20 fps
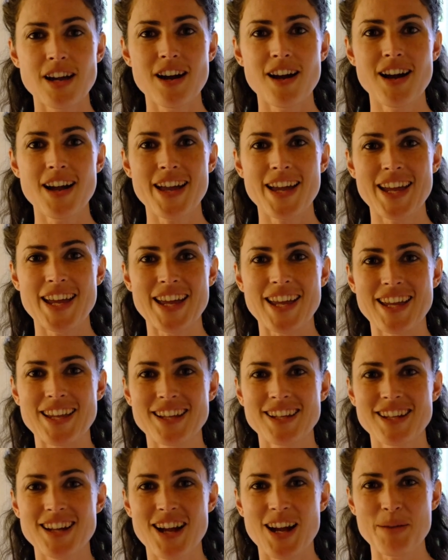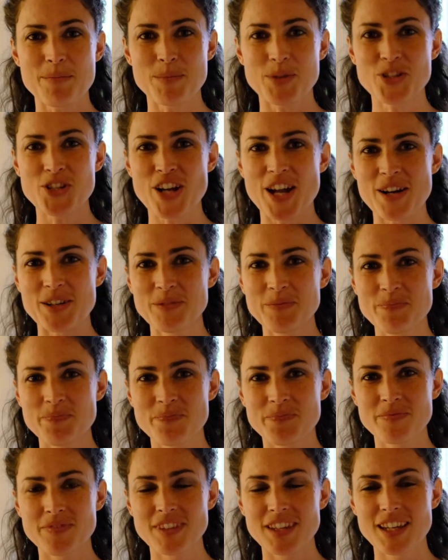Hi, I'm Michelle
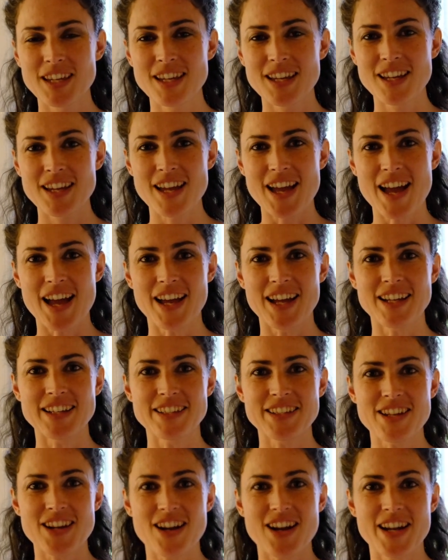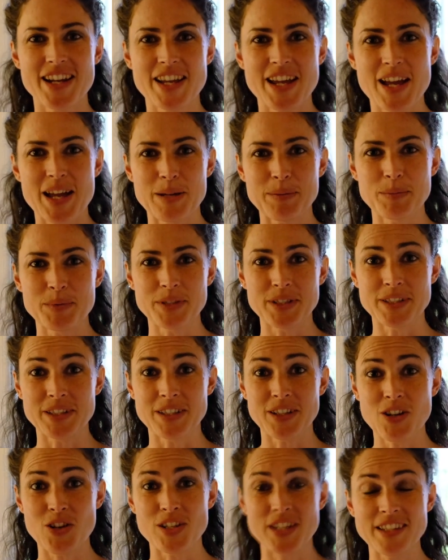and I am a
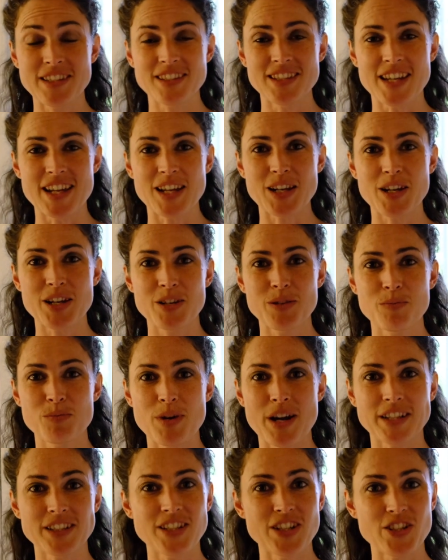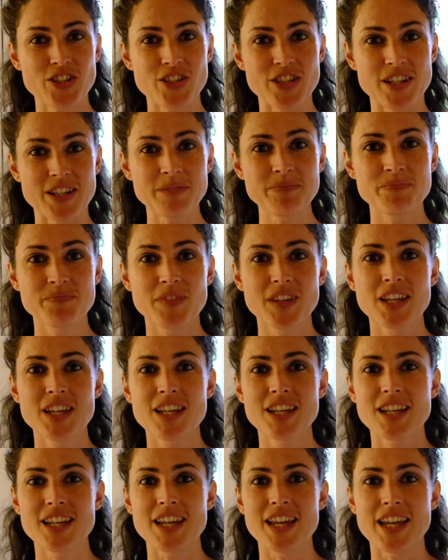holistic practitioner
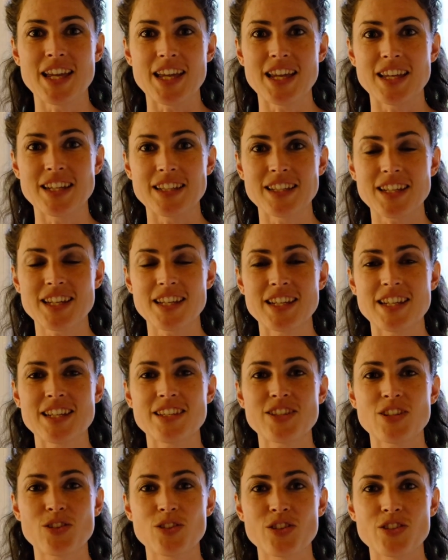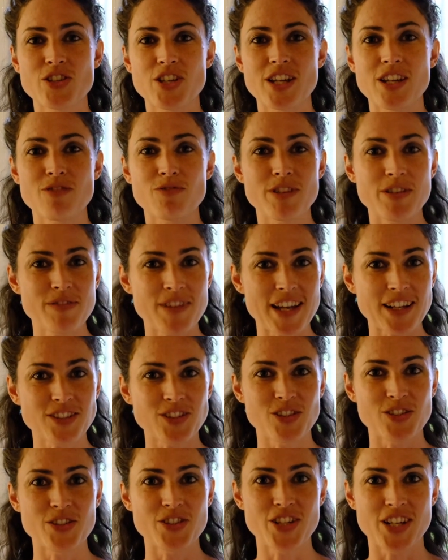in kinesiology,
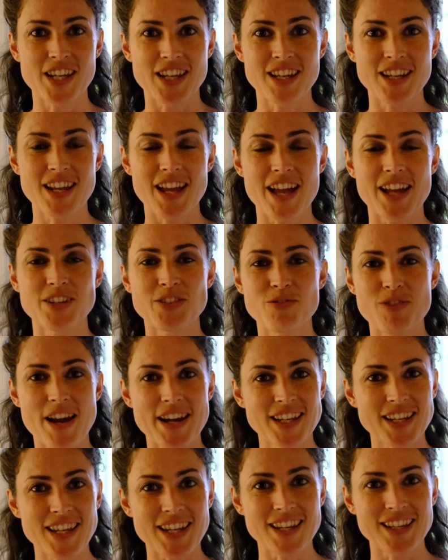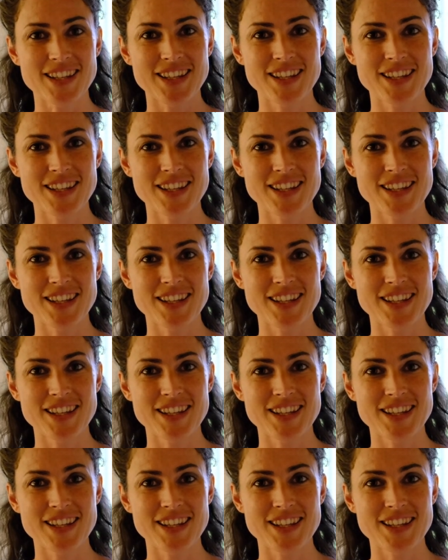reflexology and Reiki,